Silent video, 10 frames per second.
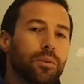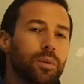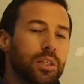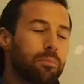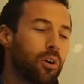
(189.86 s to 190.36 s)

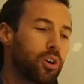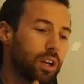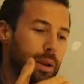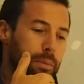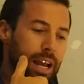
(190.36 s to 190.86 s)
we spoke
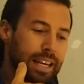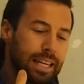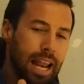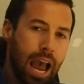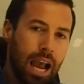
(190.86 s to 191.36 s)
about
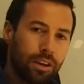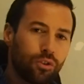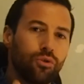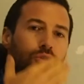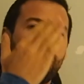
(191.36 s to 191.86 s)

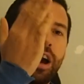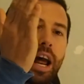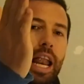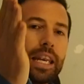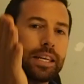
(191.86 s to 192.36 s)
nāku,
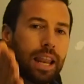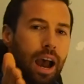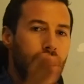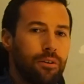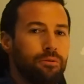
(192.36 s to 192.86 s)

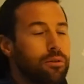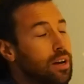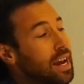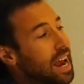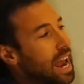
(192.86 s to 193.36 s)
nau
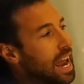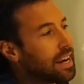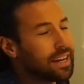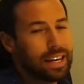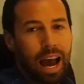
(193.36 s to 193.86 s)

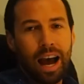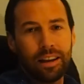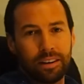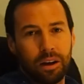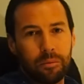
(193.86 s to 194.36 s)
and
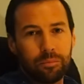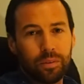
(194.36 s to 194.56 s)
nāna.